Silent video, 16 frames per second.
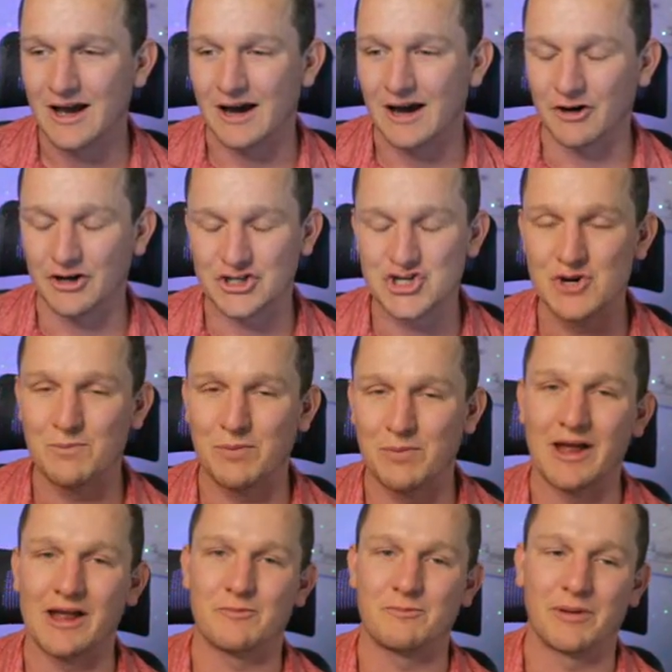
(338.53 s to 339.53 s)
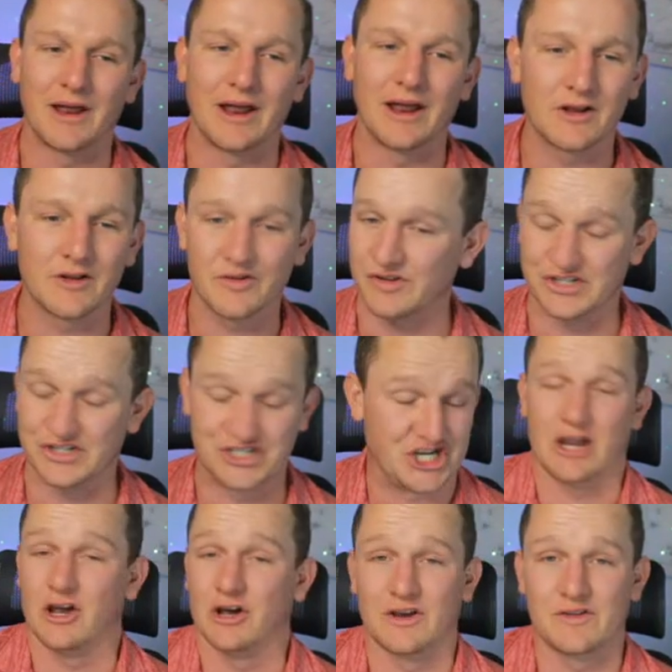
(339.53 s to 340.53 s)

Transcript: I've got two players playing because Zinchenko